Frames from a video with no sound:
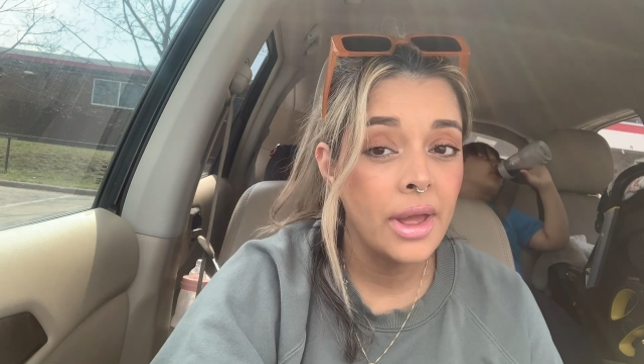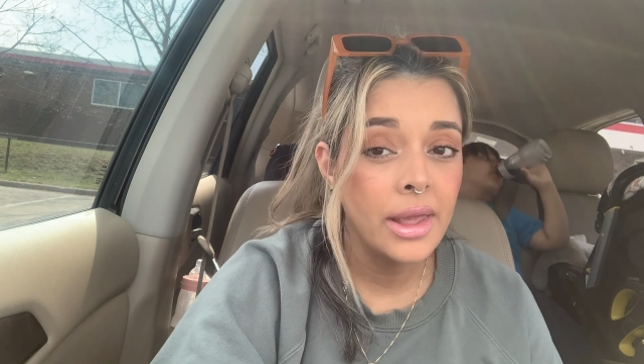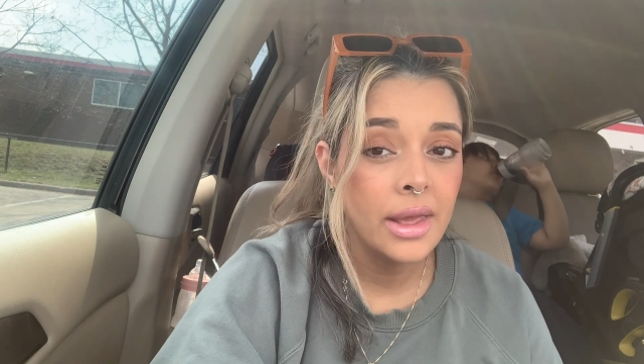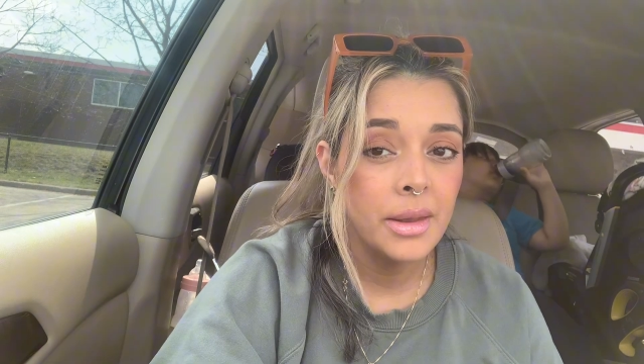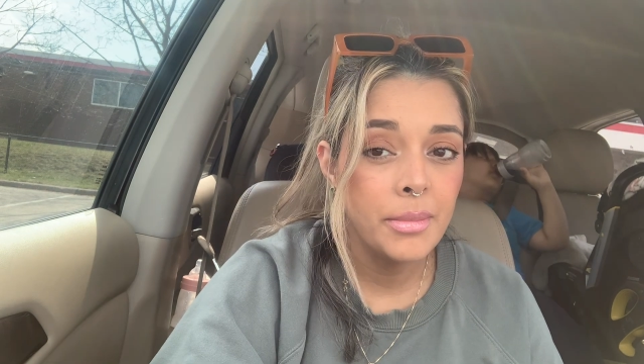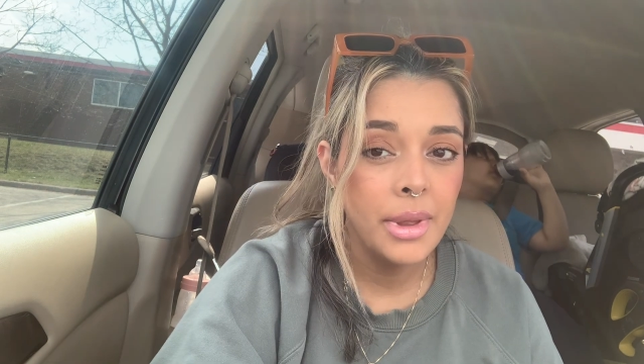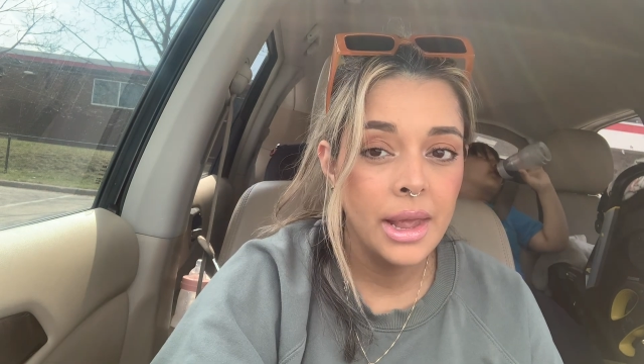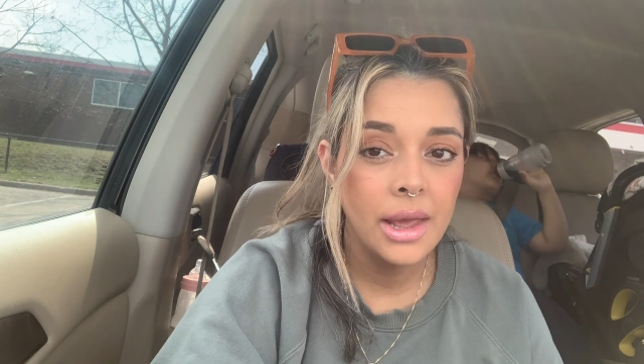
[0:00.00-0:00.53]

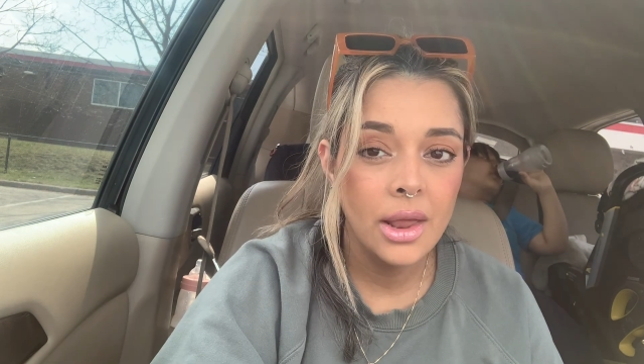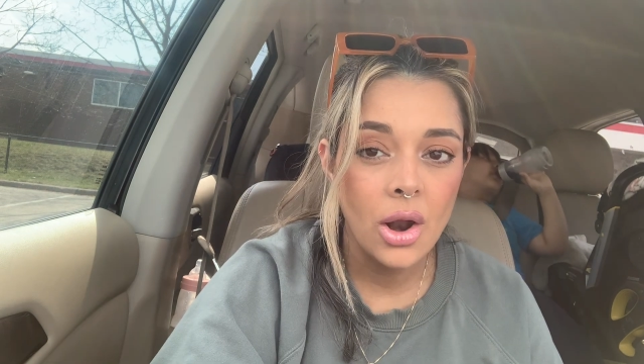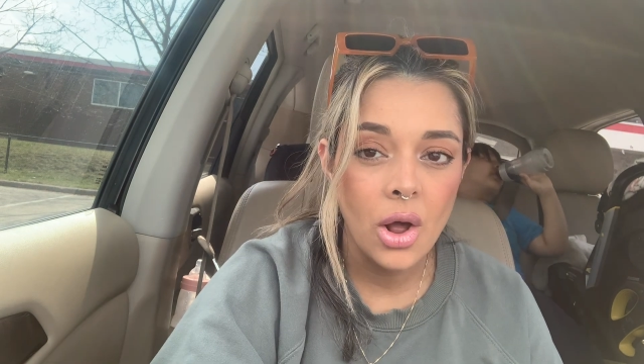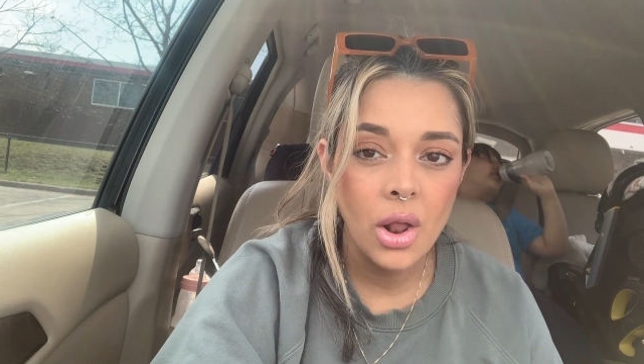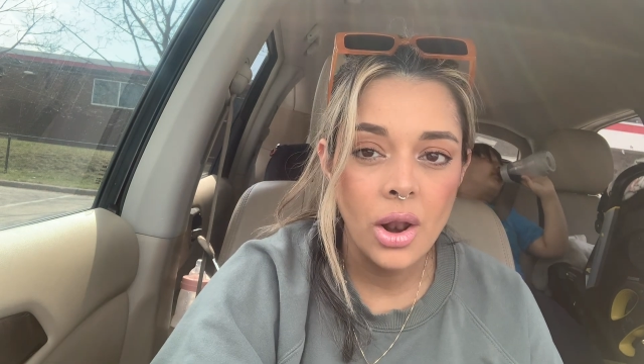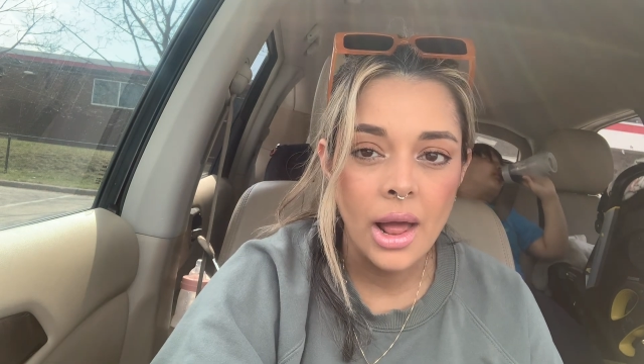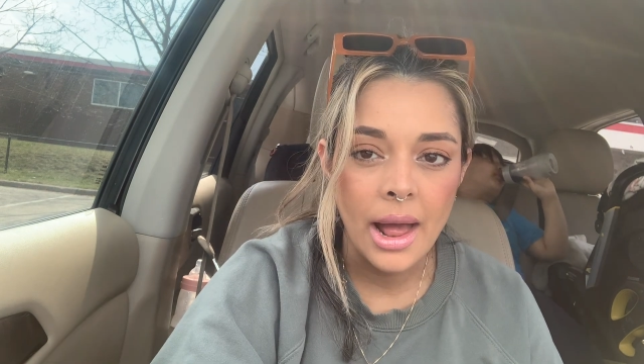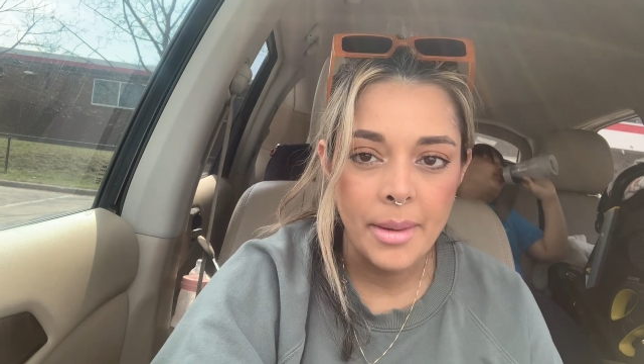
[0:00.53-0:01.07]
can make it
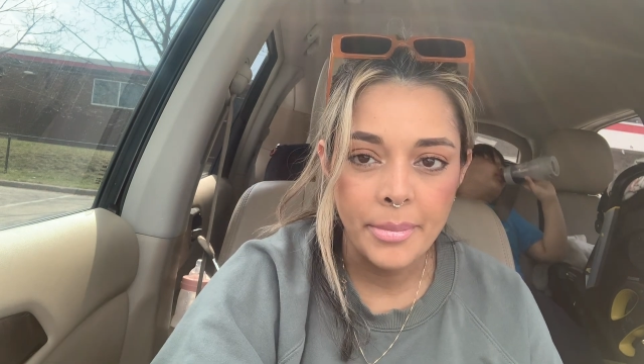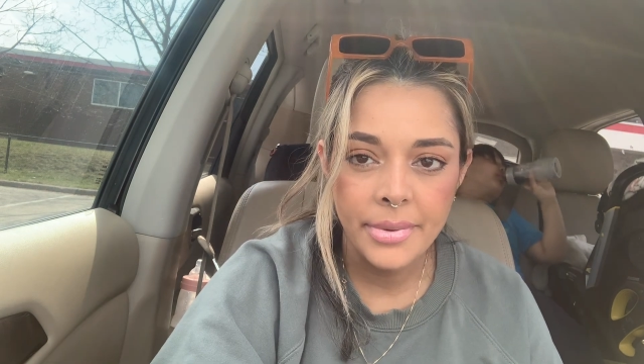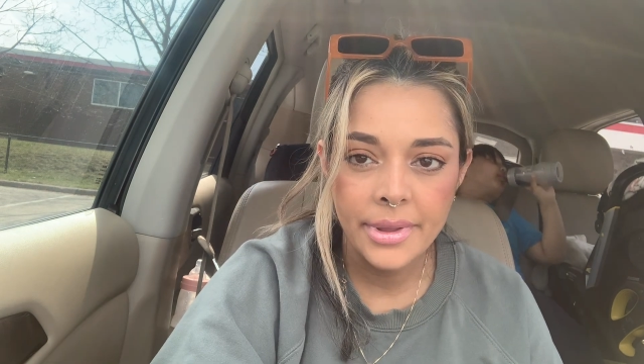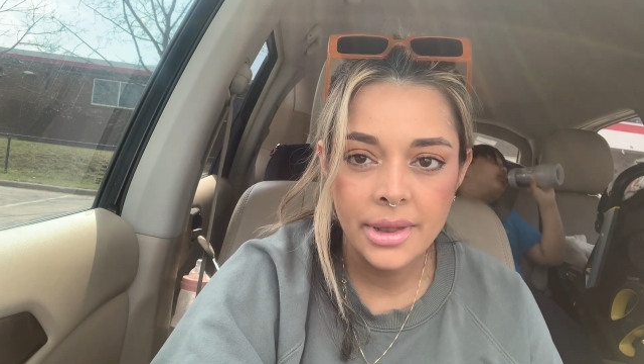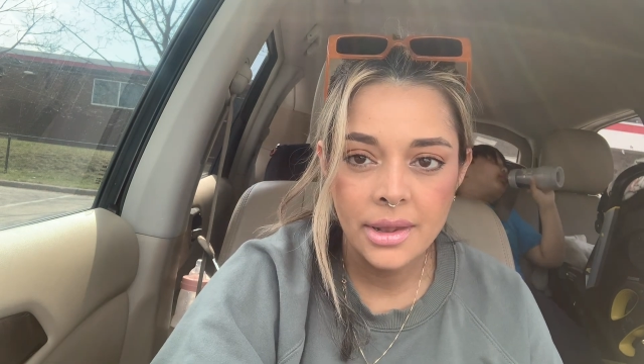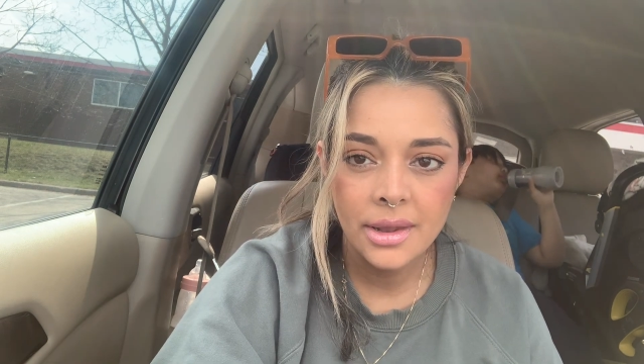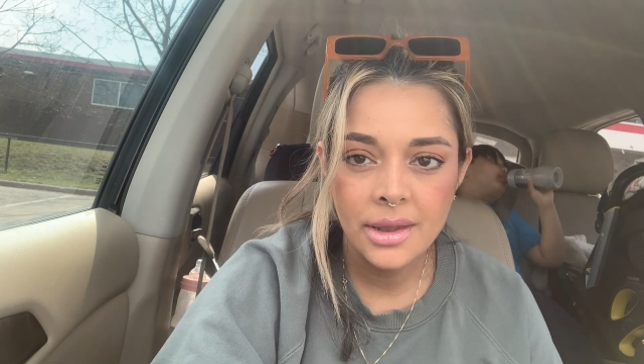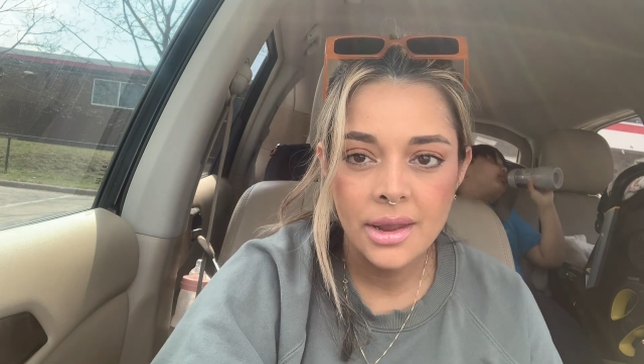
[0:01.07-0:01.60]
all
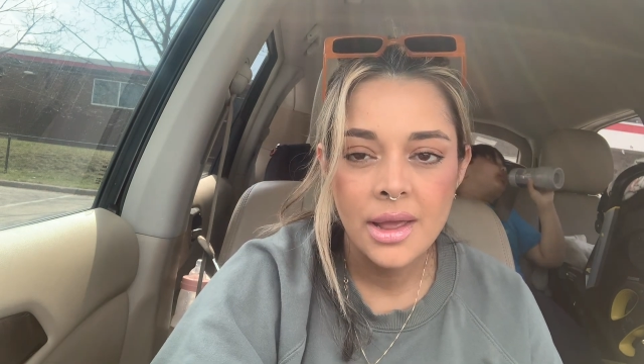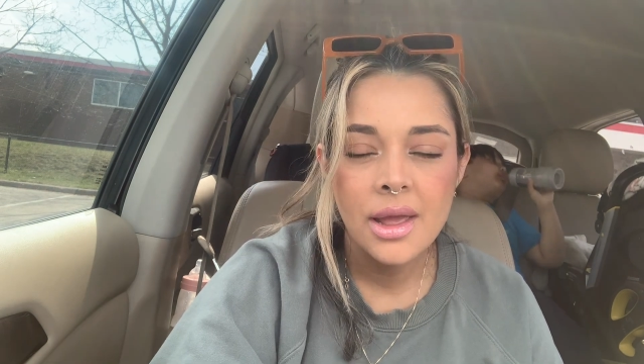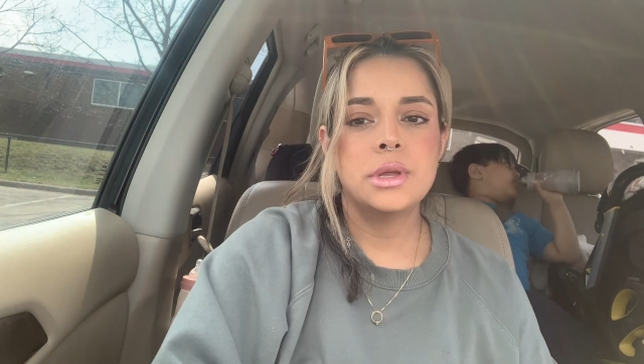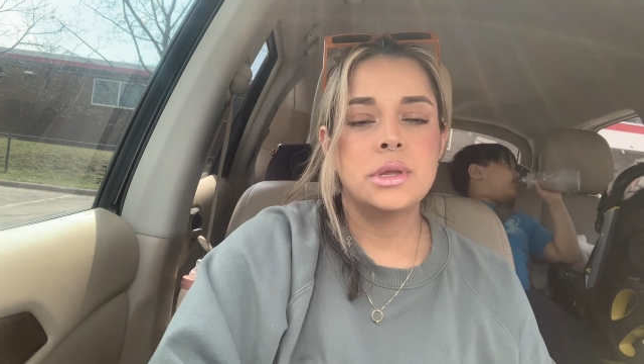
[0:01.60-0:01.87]
happen